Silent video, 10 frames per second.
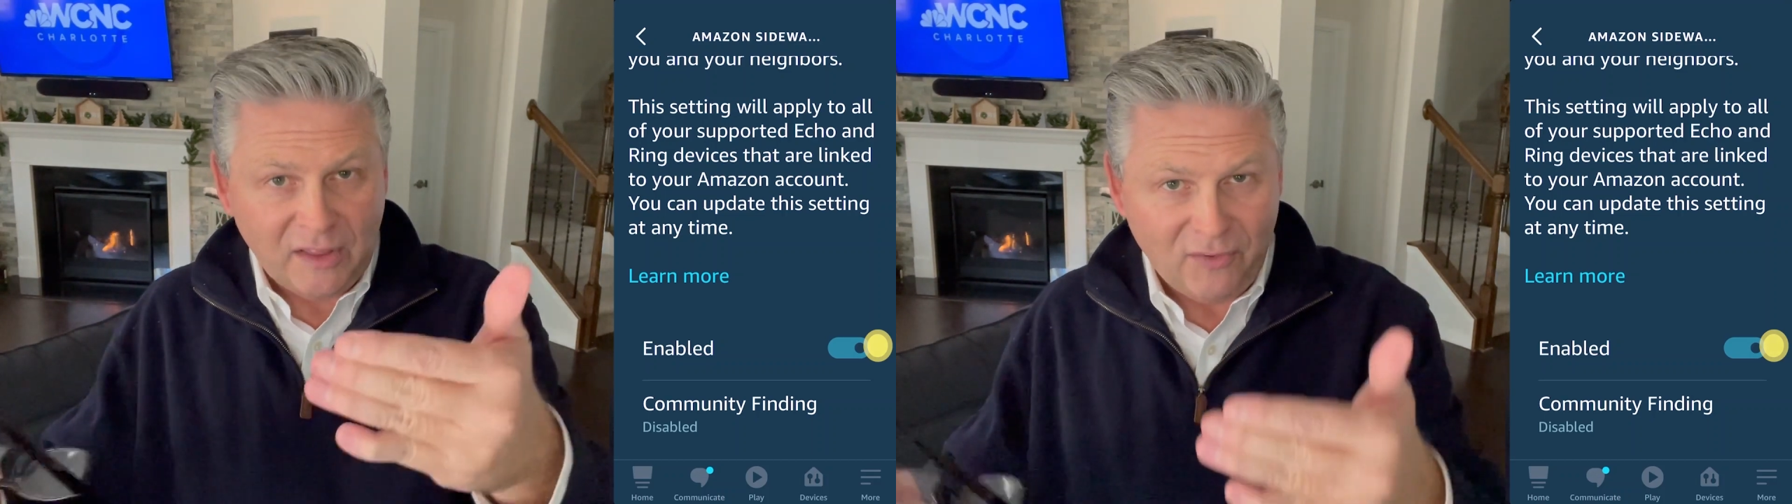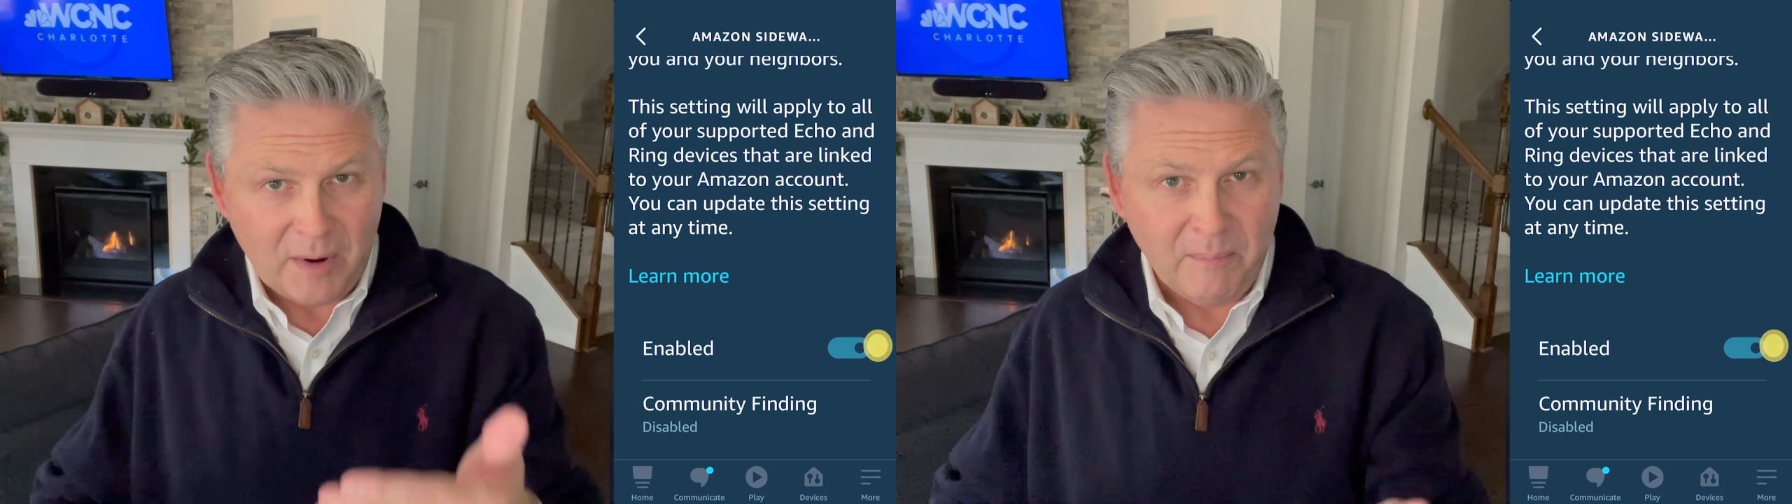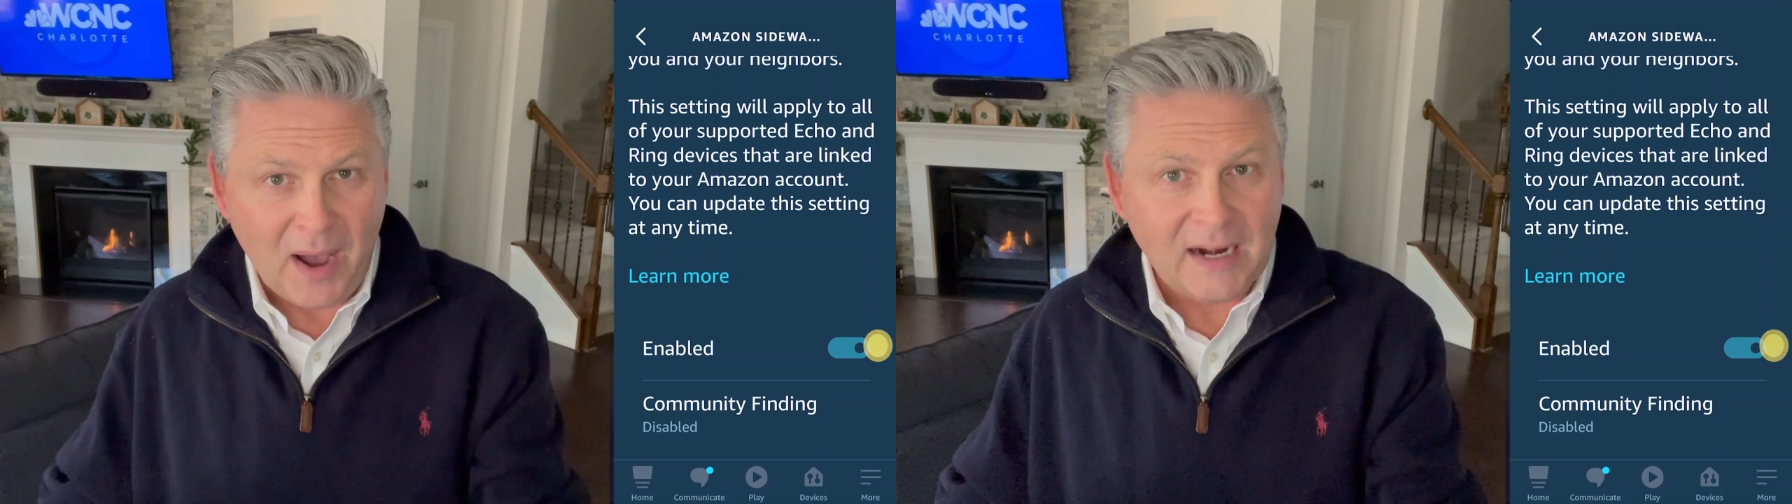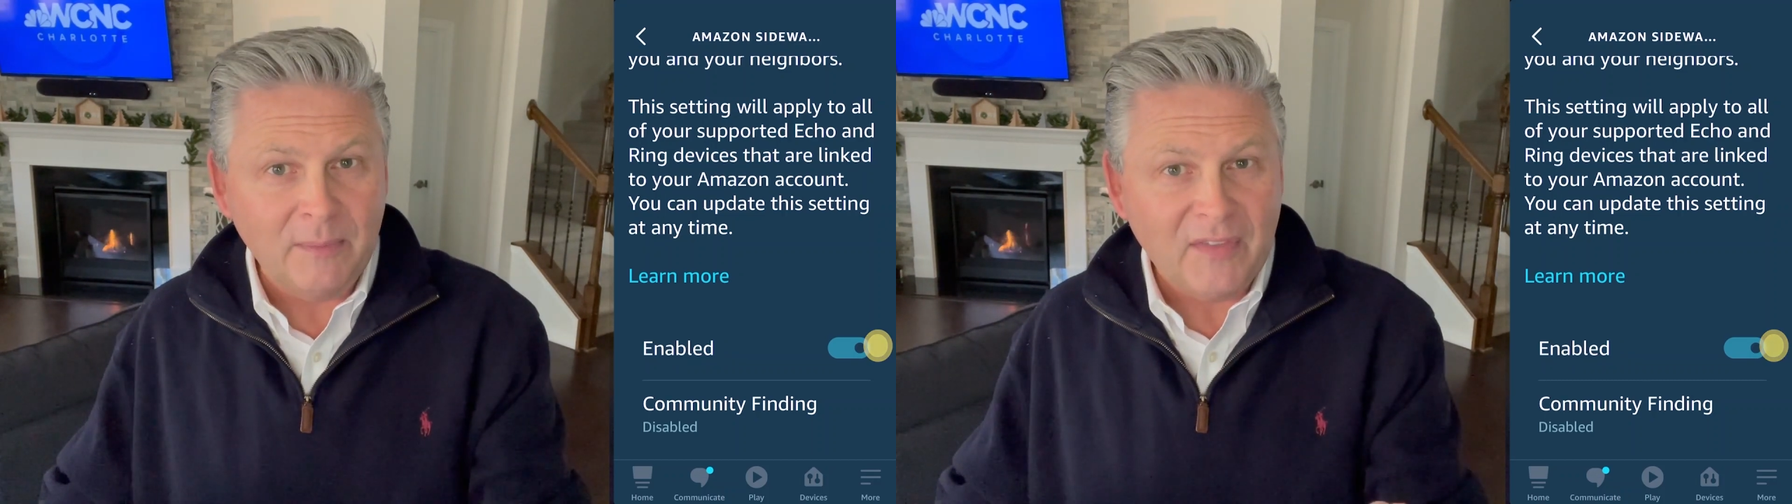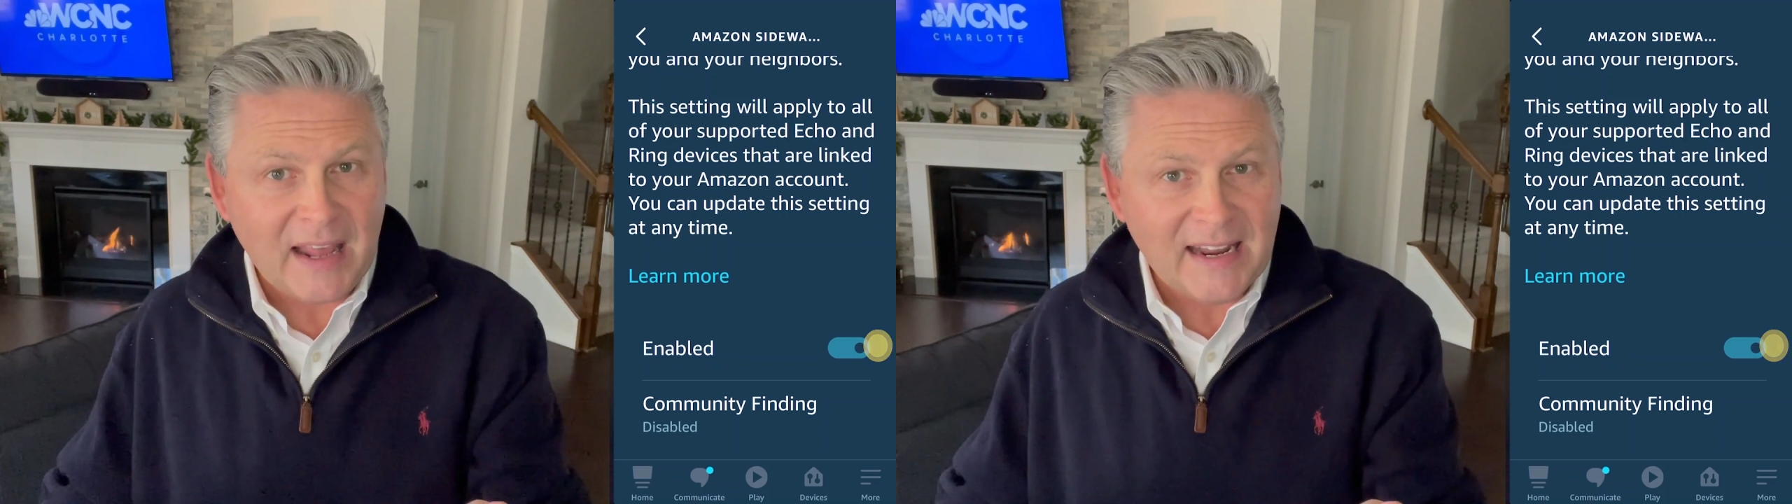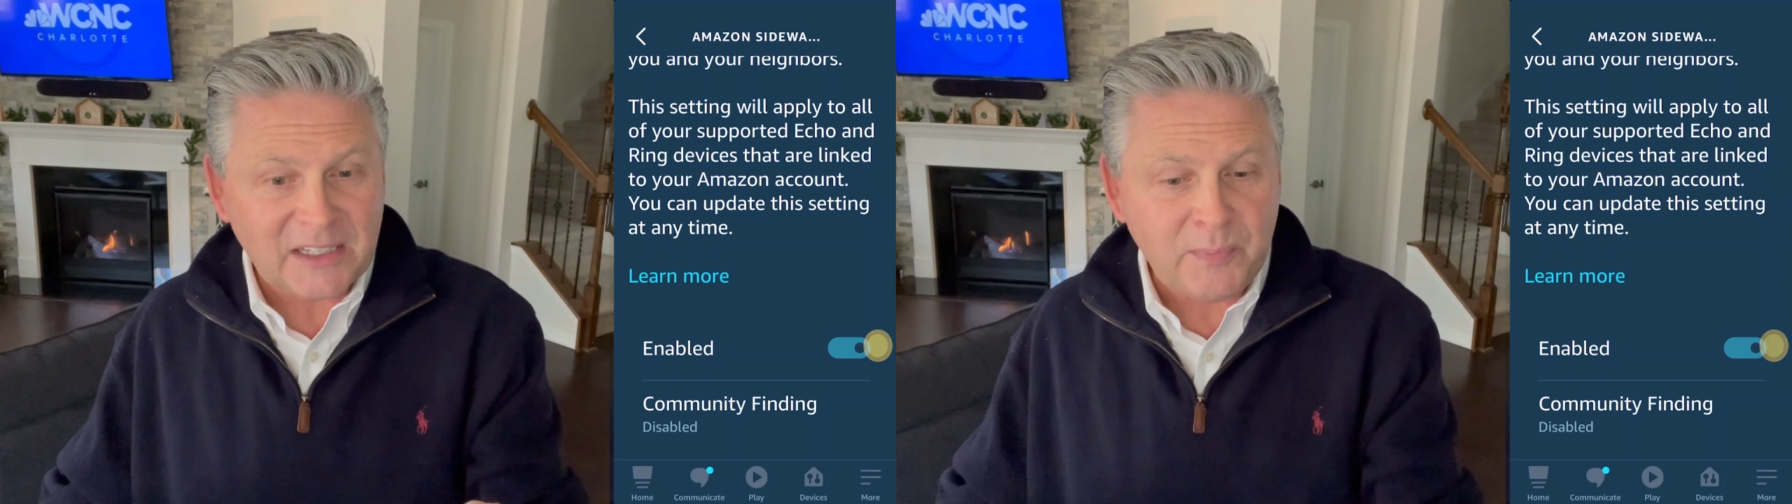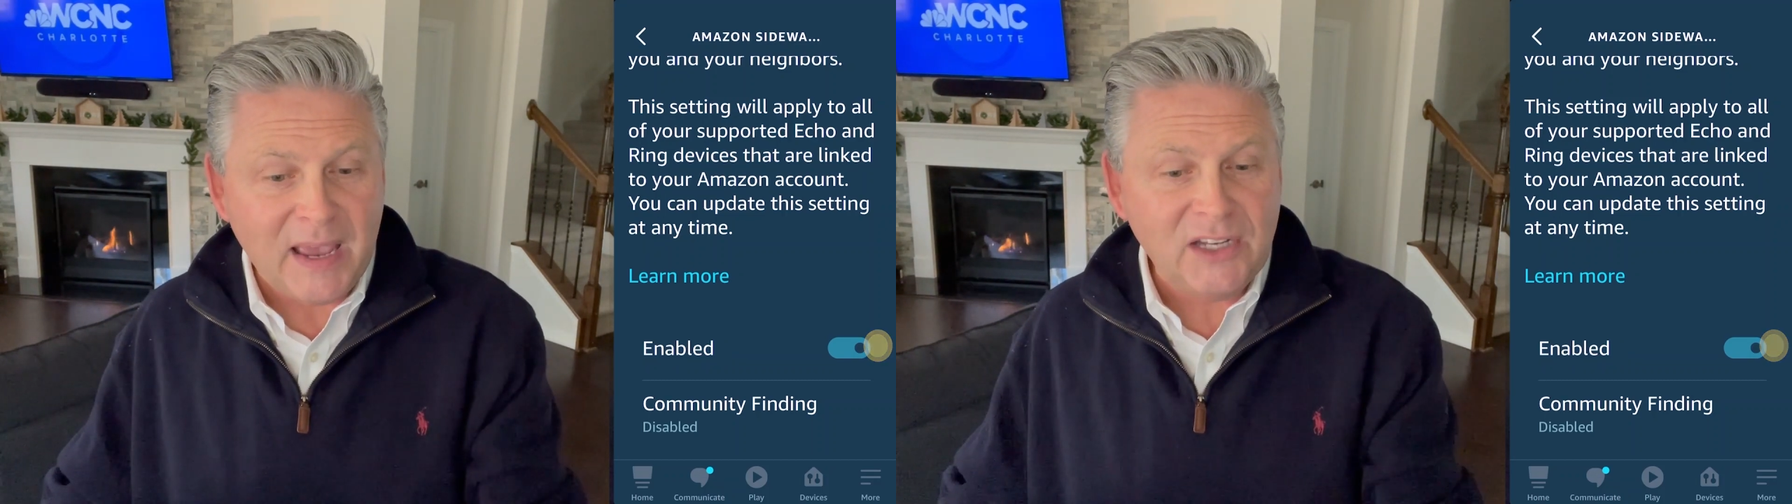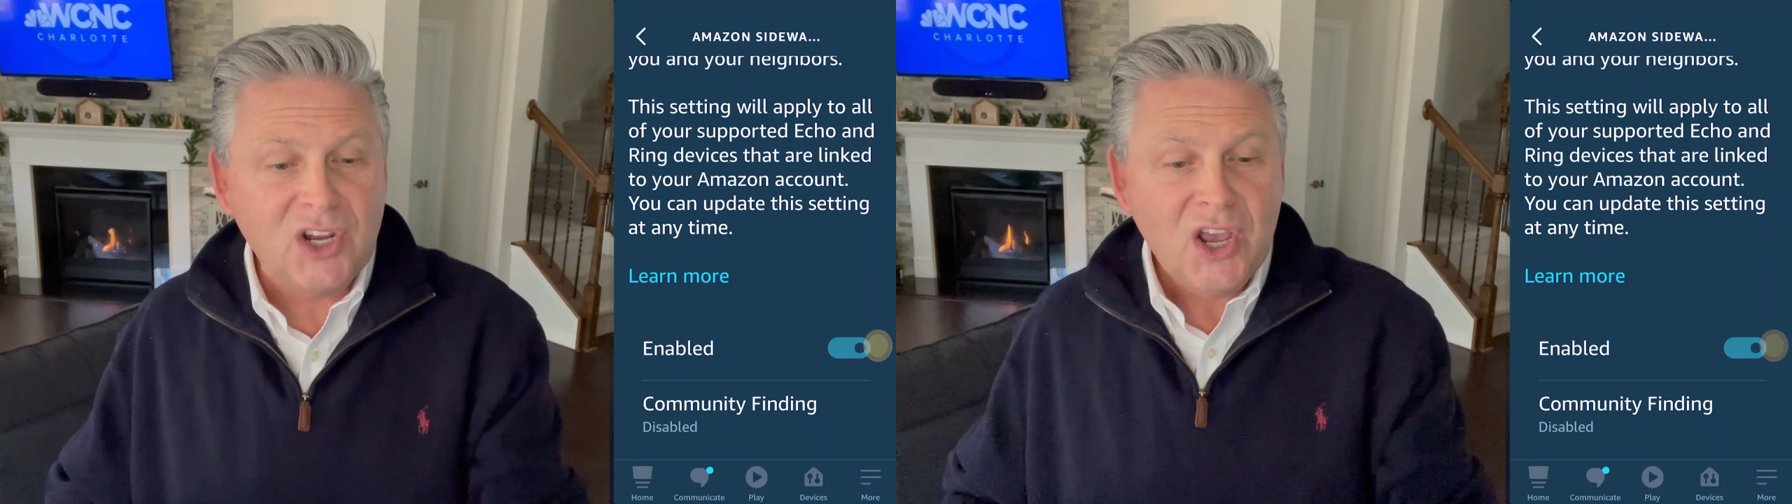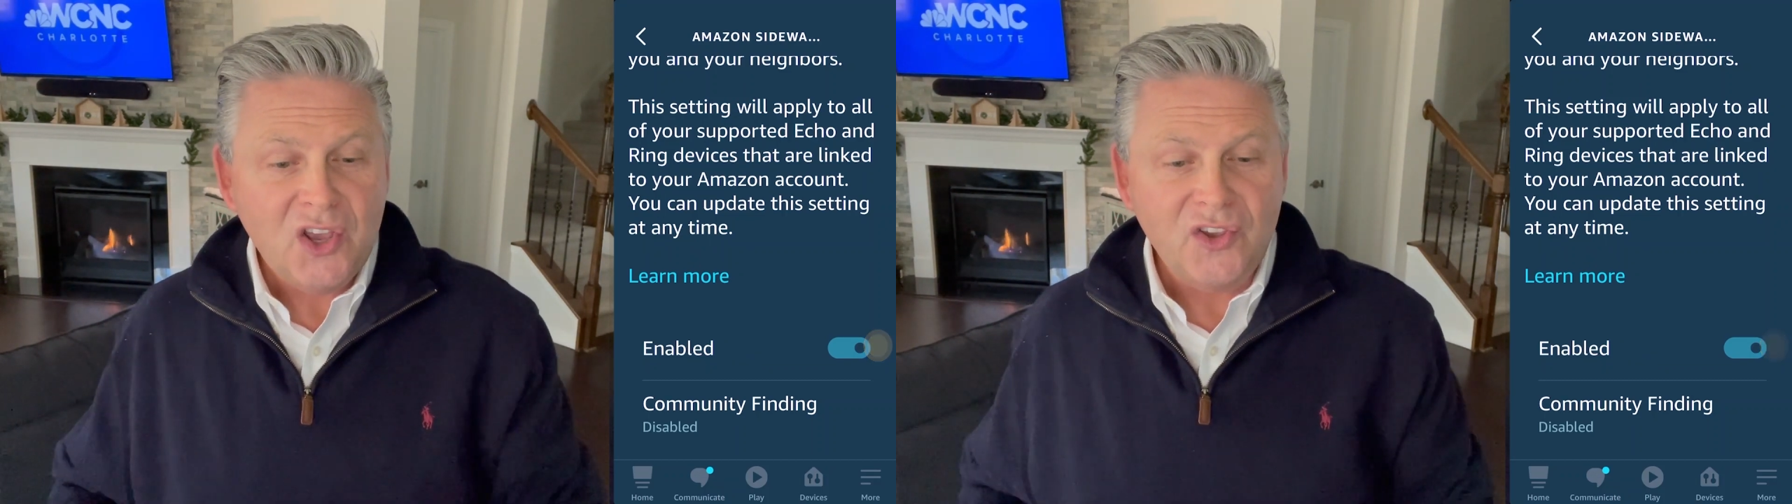At the very bottom of that next page,